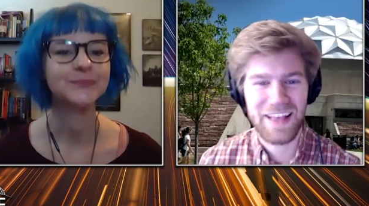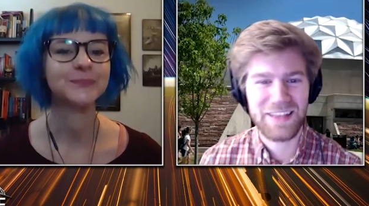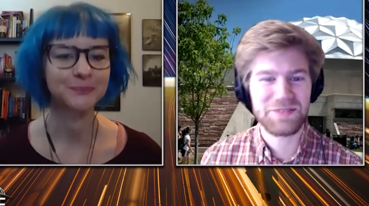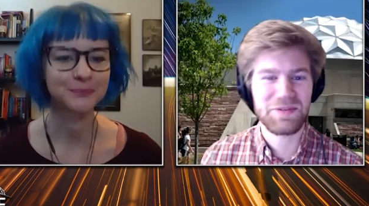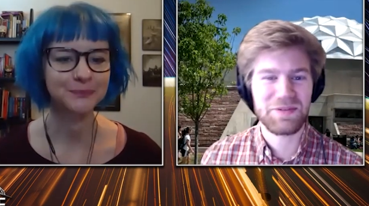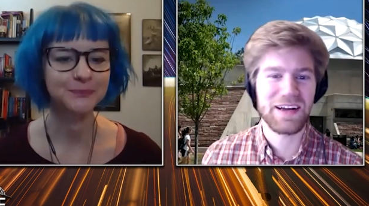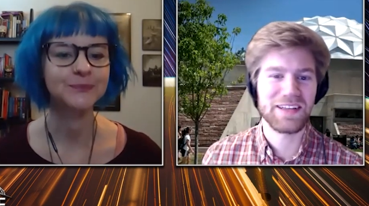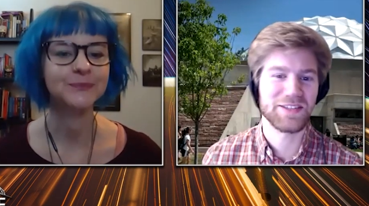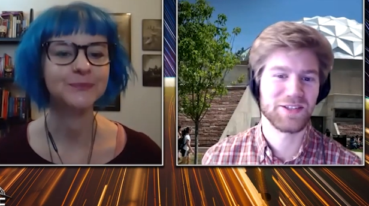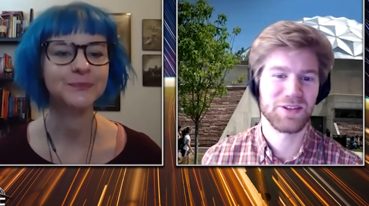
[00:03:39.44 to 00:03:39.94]
Speaker 1: why it's
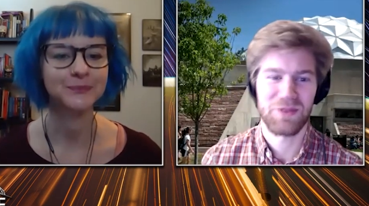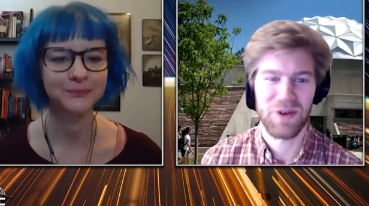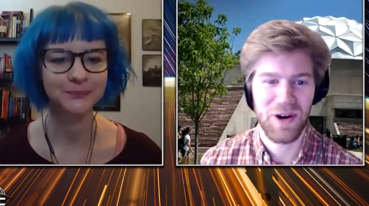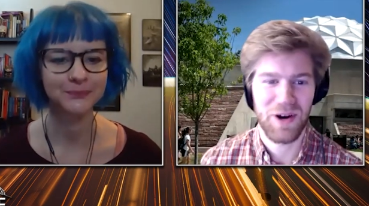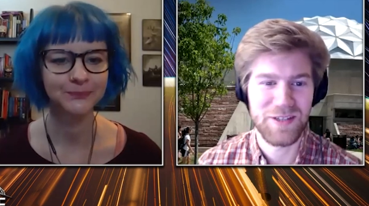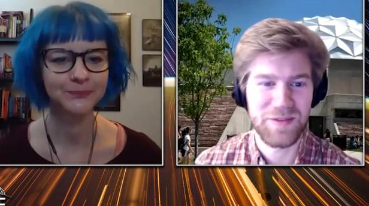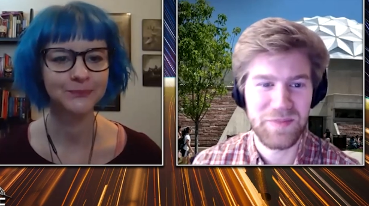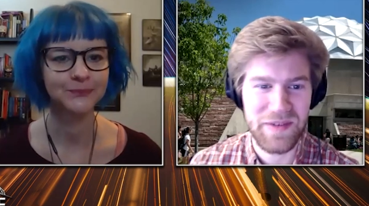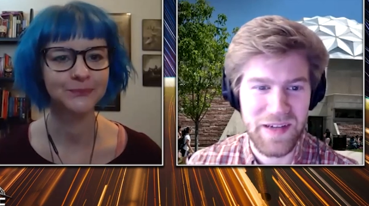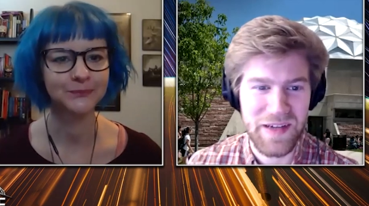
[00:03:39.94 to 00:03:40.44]
so hard to
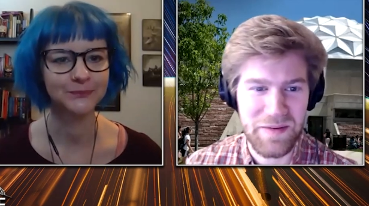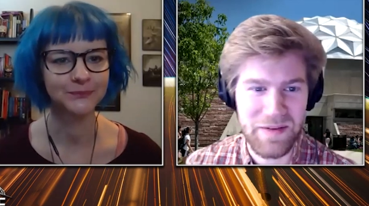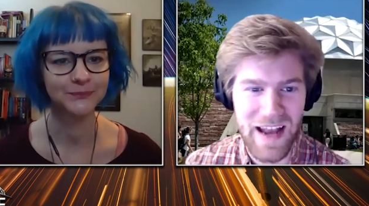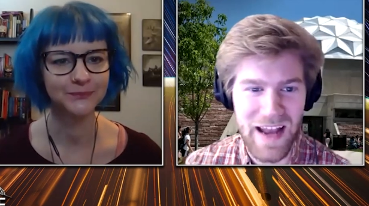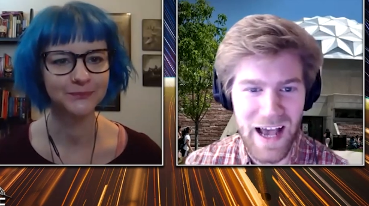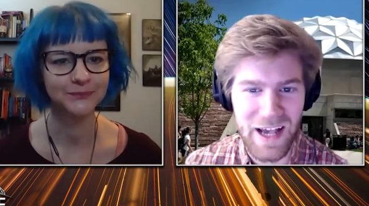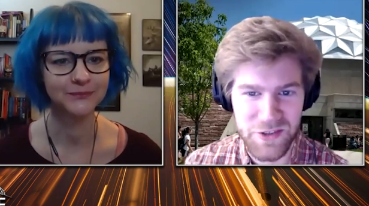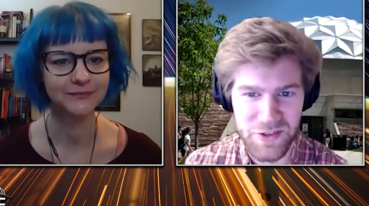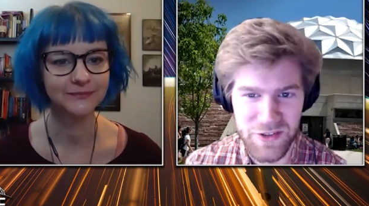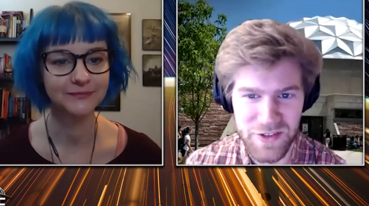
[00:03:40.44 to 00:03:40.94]
become an
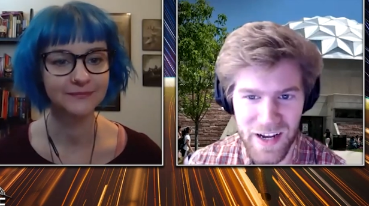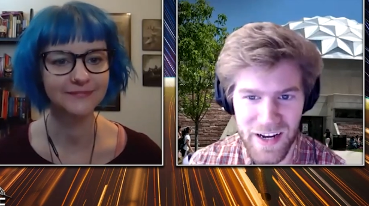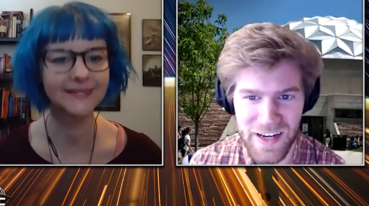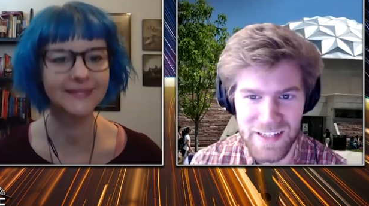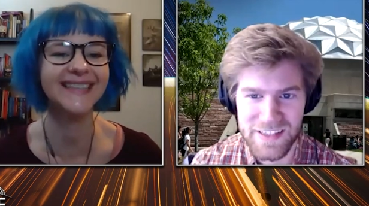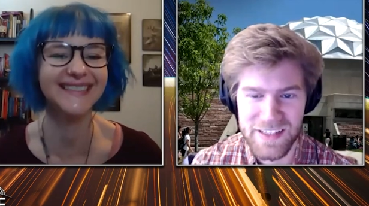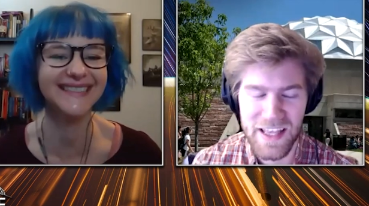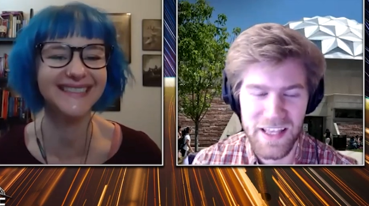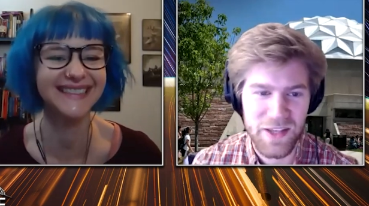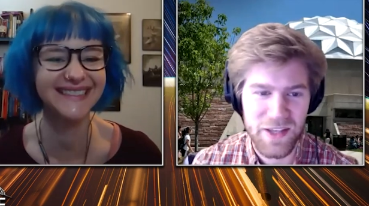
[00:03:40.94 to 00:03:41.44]
astronaut, is that
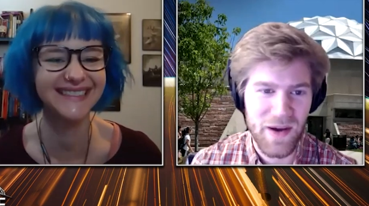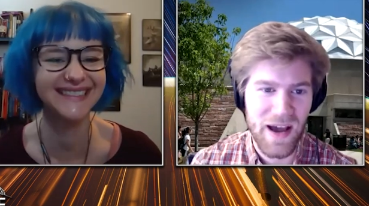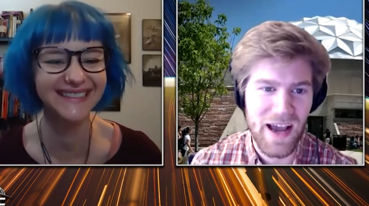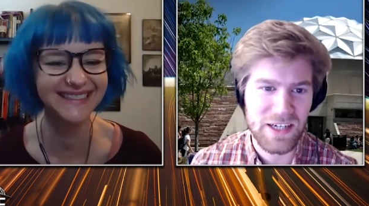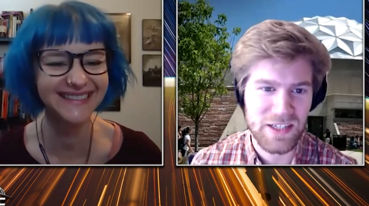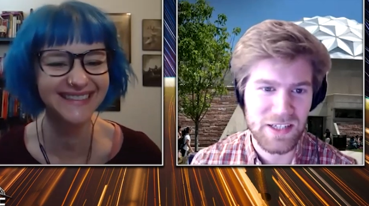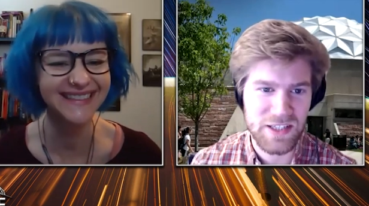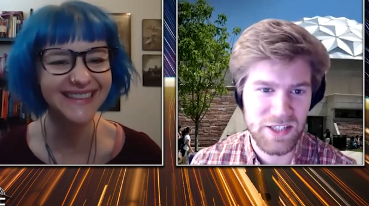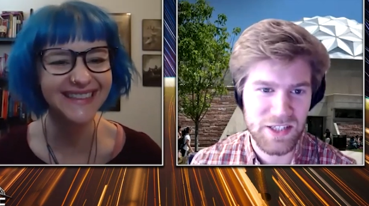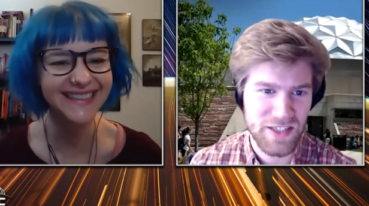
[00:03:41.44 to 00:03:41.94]
you actually
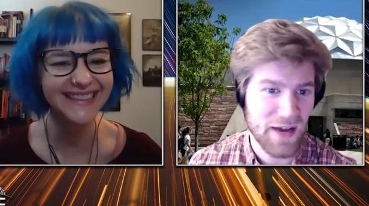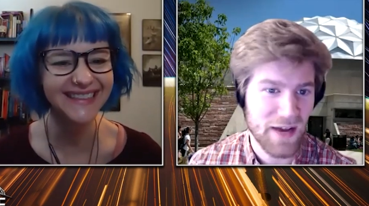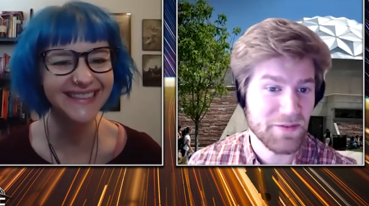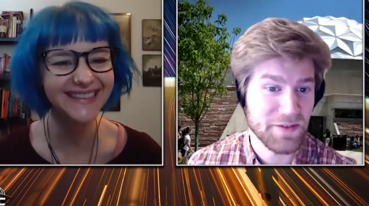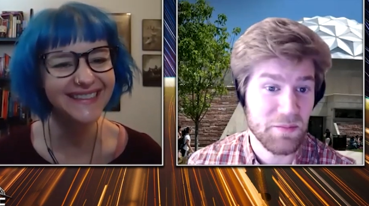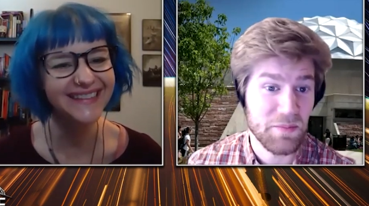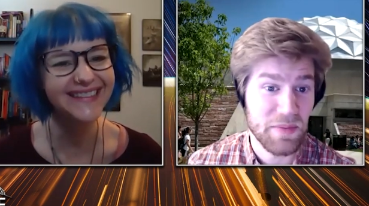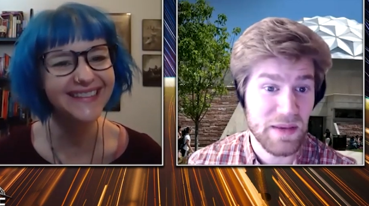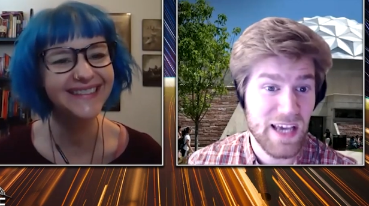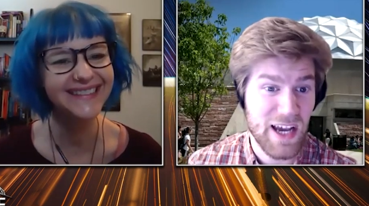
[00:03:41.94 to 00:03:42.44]
just have to
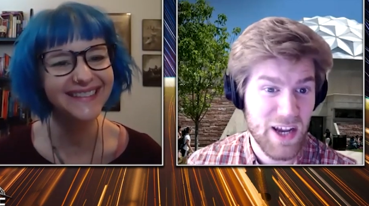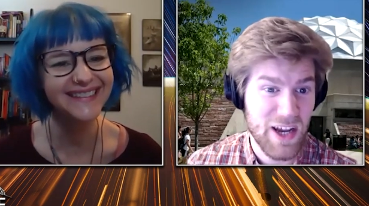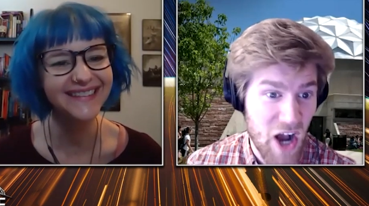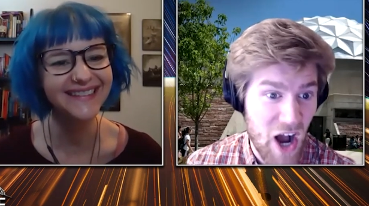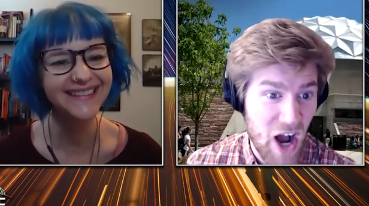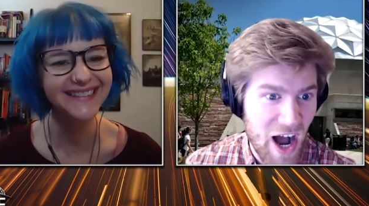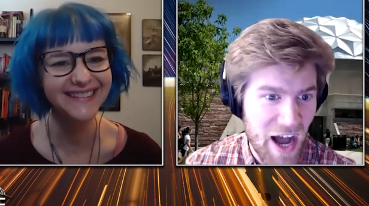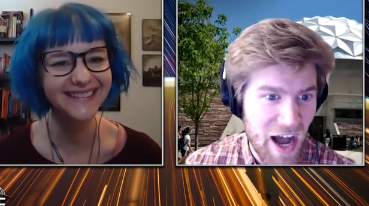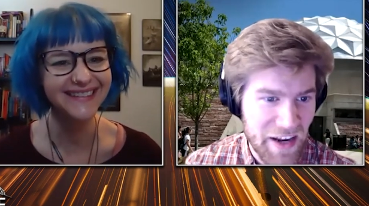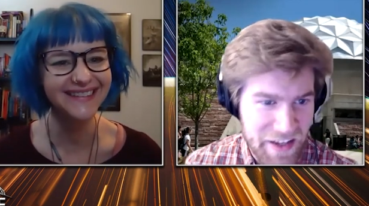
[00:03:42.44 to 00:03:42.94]
be a
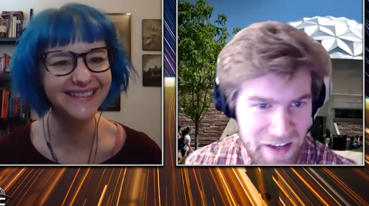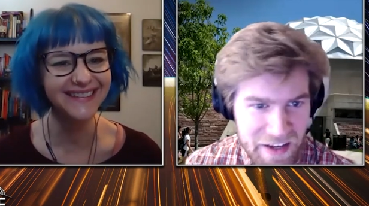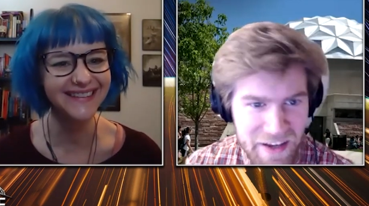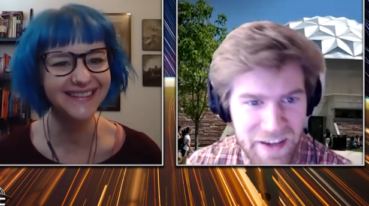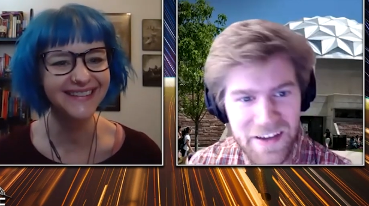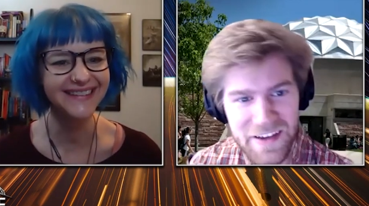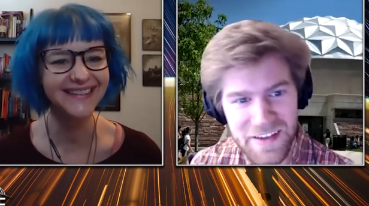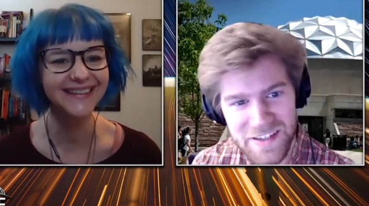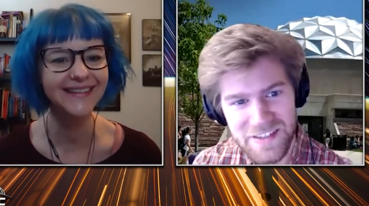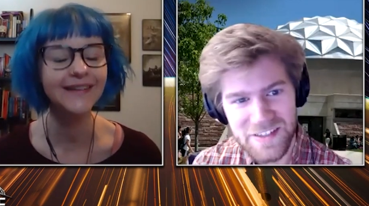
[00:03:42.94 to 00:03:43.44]
god.
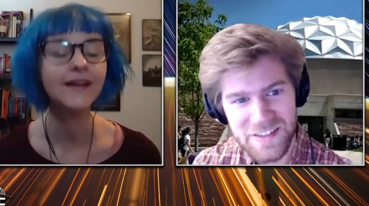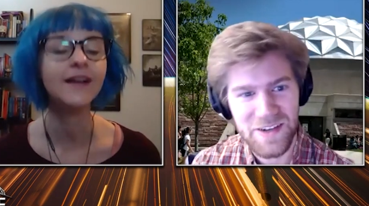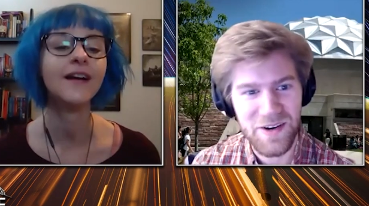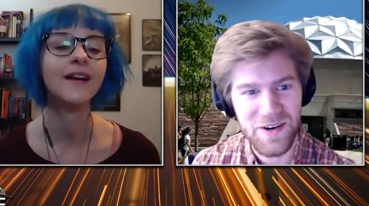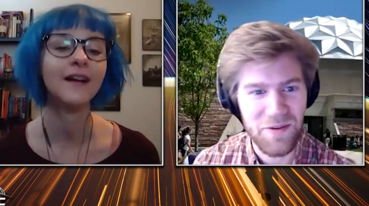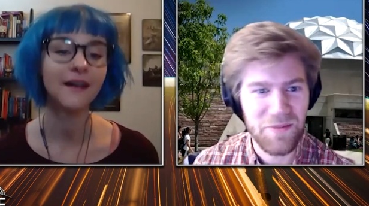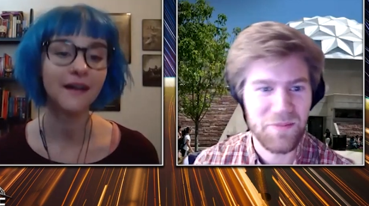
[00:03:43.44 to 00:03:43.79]
So